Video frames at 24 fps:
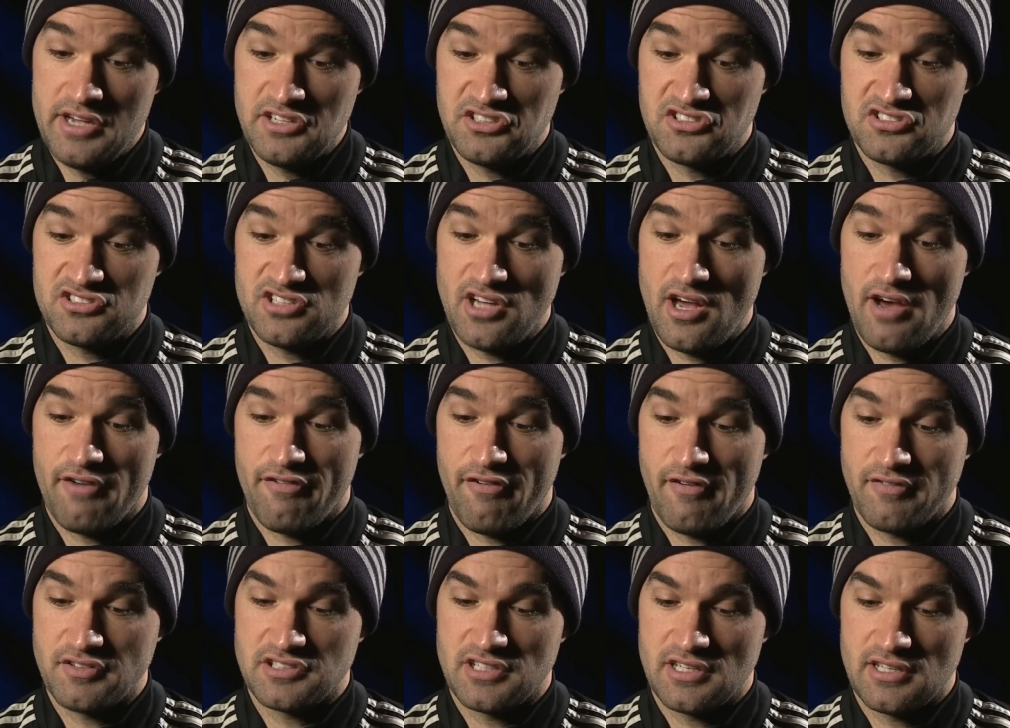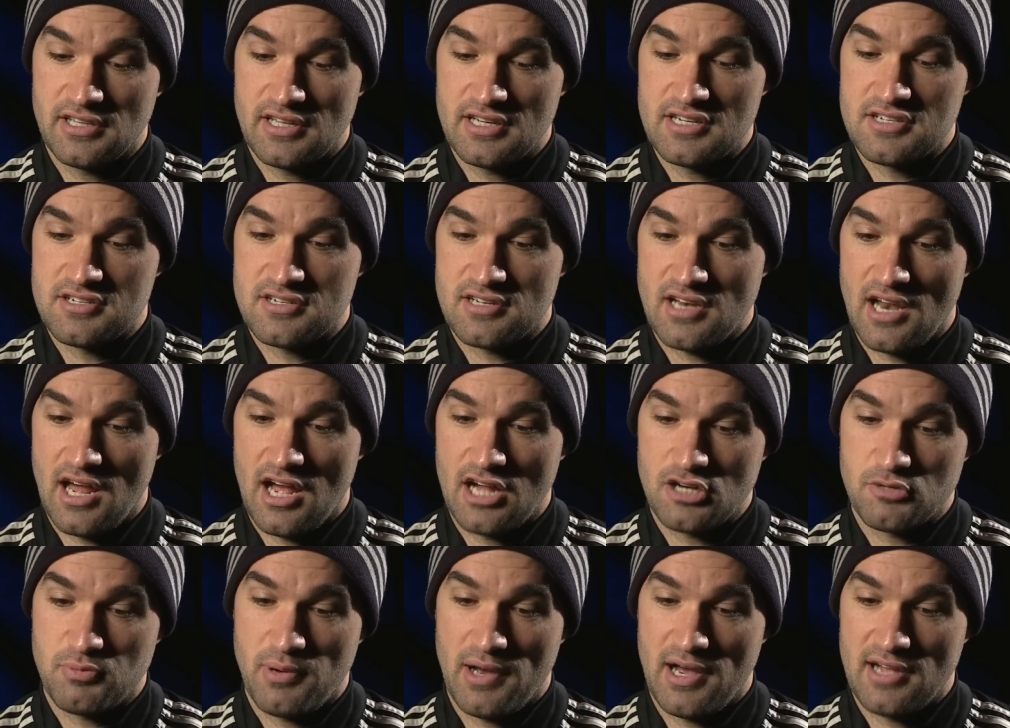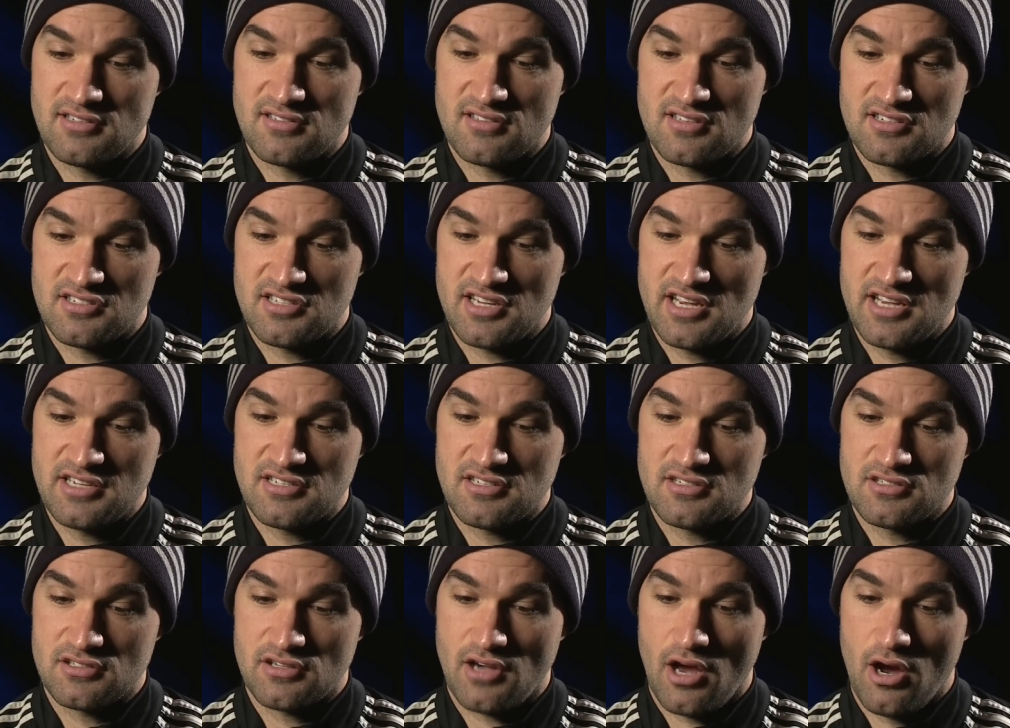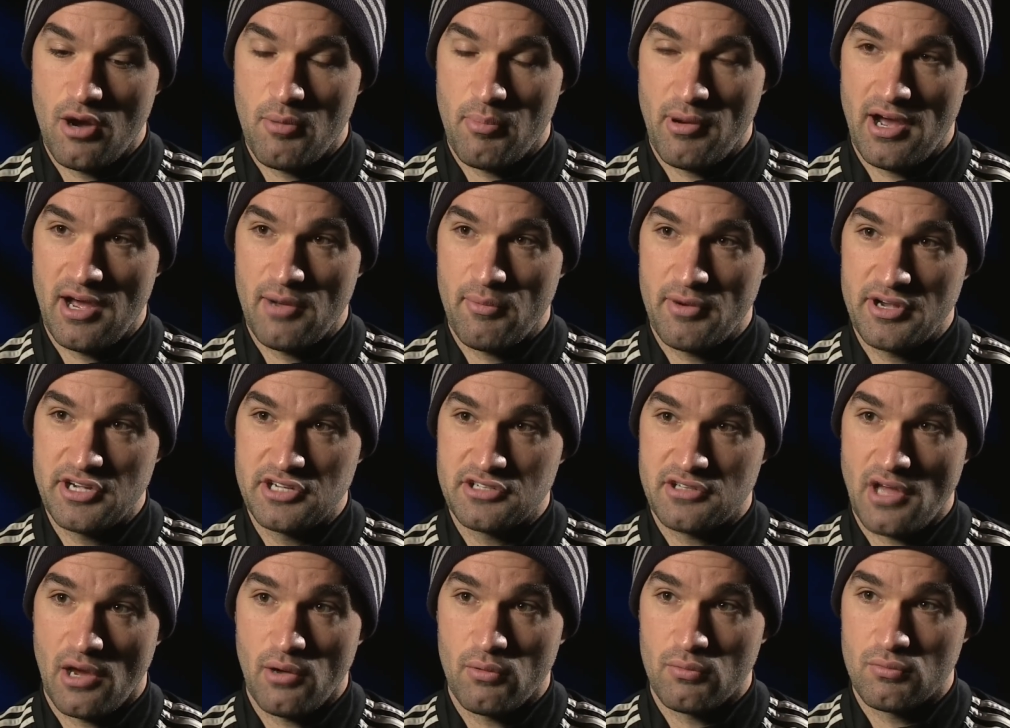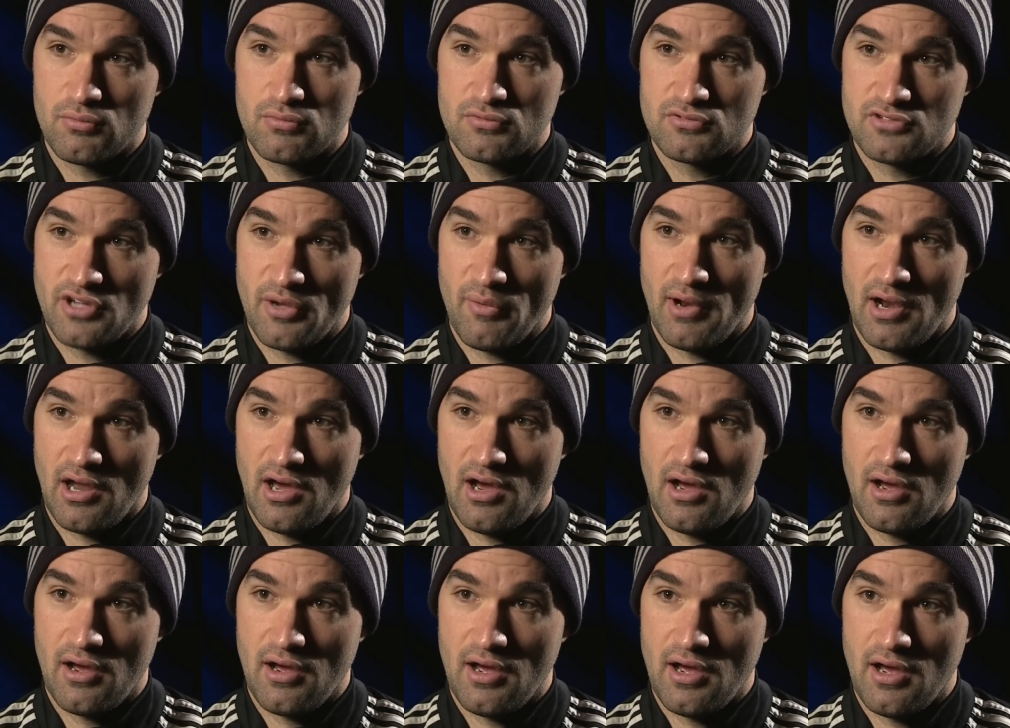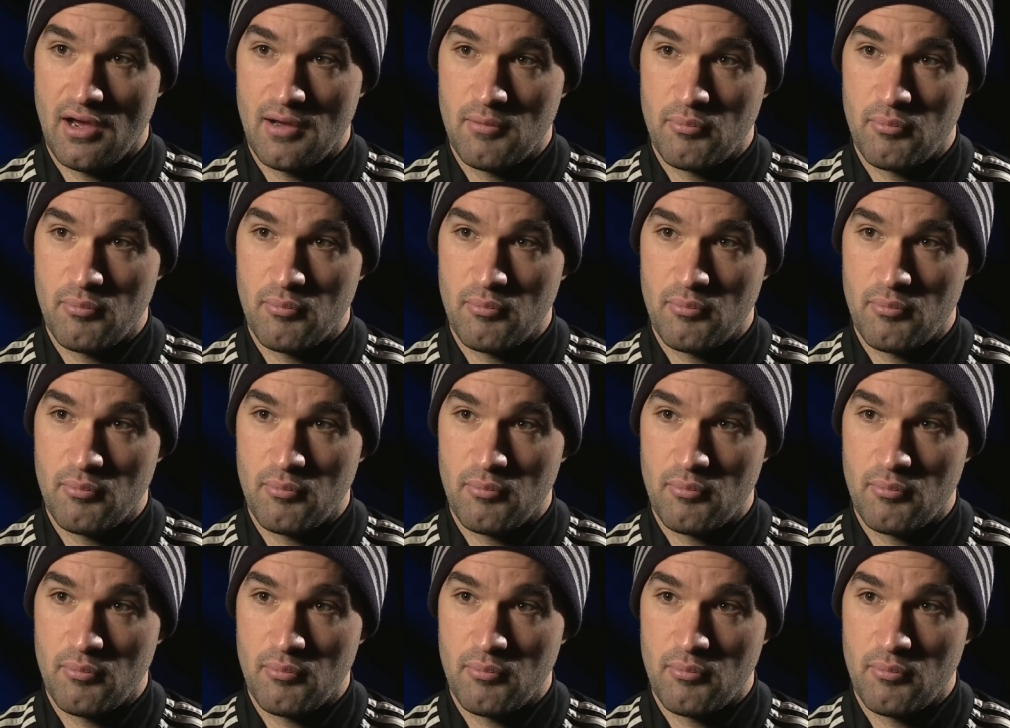It's tough. Obviously, there's large parts of the seasons go by where you don't do a lot.